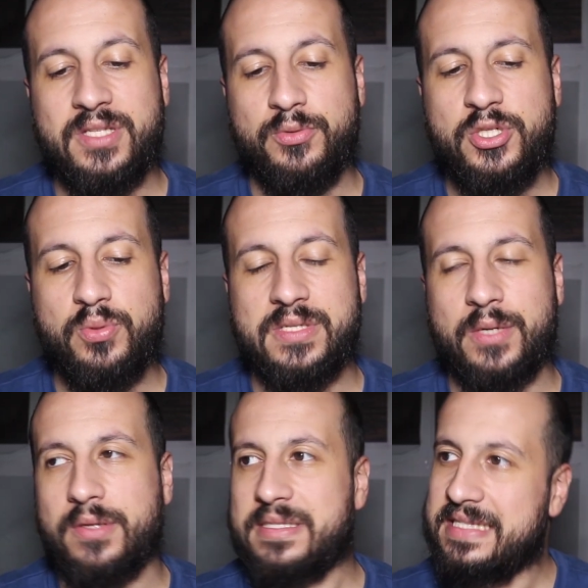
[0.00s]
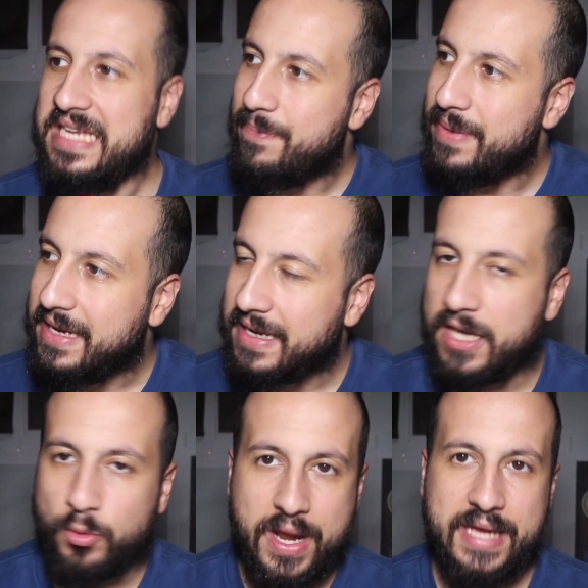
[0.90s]
the rituals around sleeping
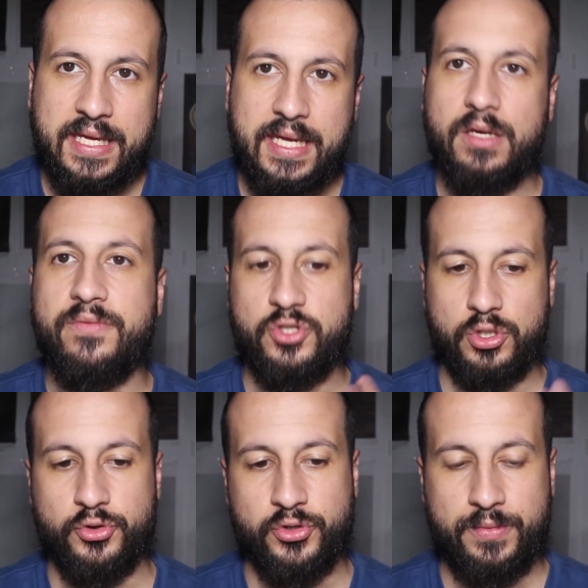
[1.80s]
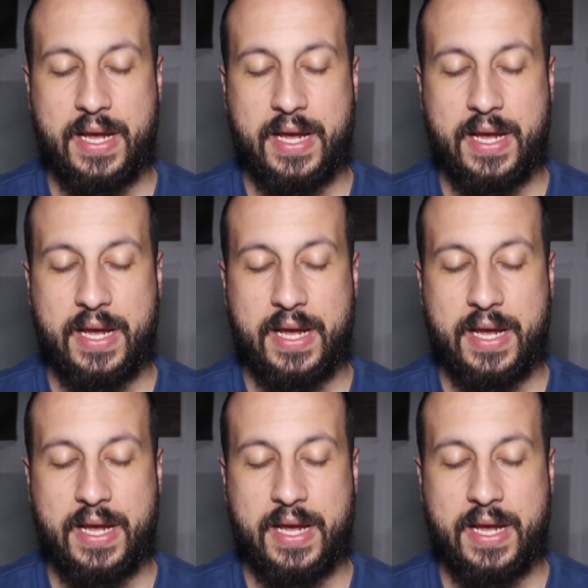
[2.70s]
and waking of children.